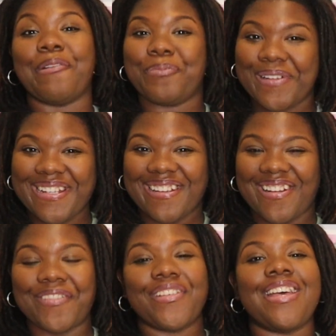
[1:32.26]
printed
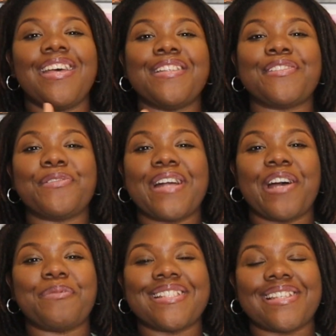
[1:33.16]
off two
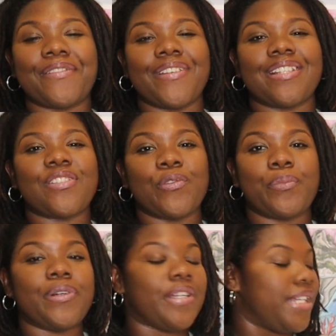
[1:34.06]
copies of it to
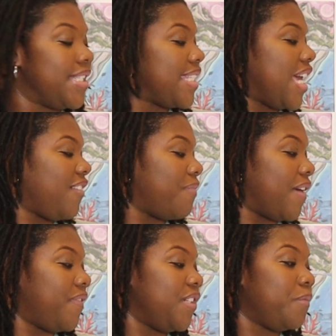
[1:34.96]
put inside of
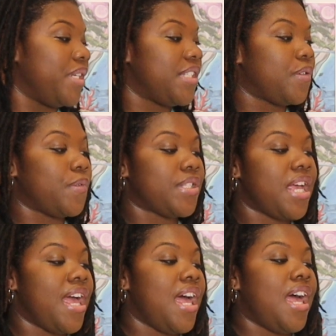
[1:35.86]
my fundamentals
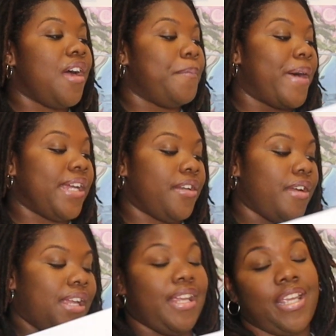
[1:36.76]
binder
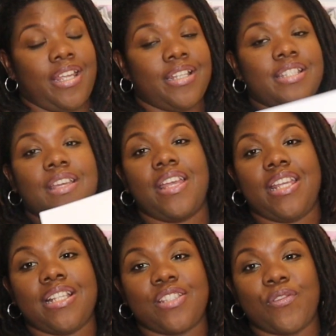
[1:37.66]
and
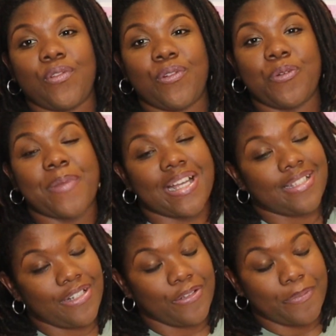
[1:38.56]
into my
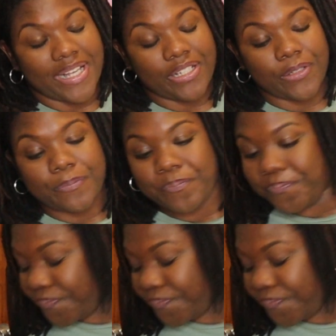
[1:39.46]
clinical binder.